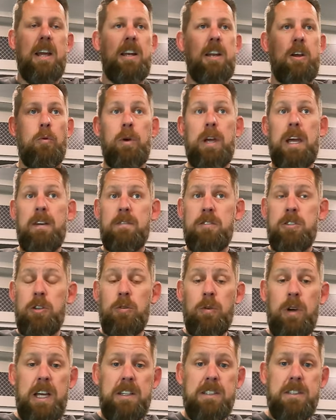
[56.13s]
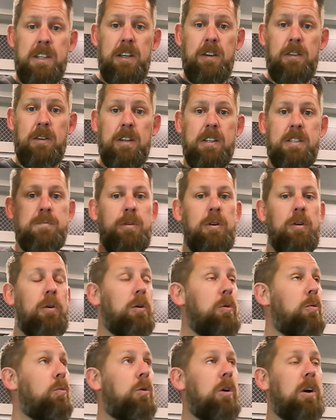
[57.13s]
Now we have two AC units, but
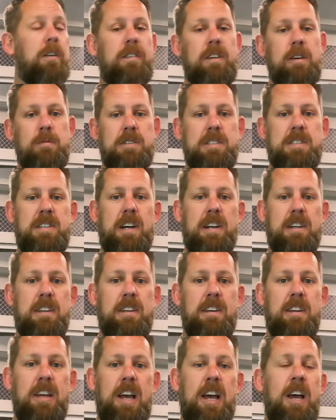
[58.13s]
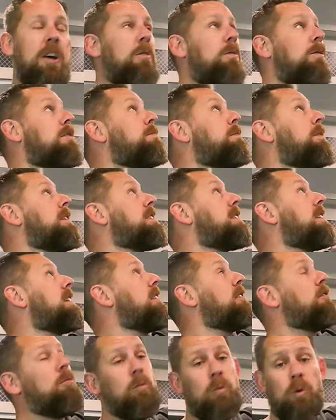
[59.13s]
only one of them is ducted, which means that
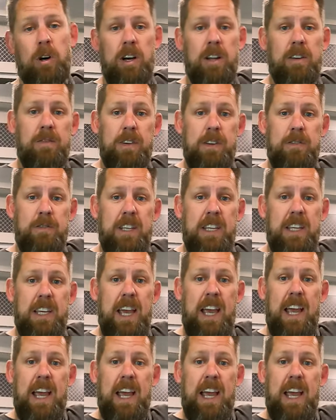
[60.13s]
this one 15K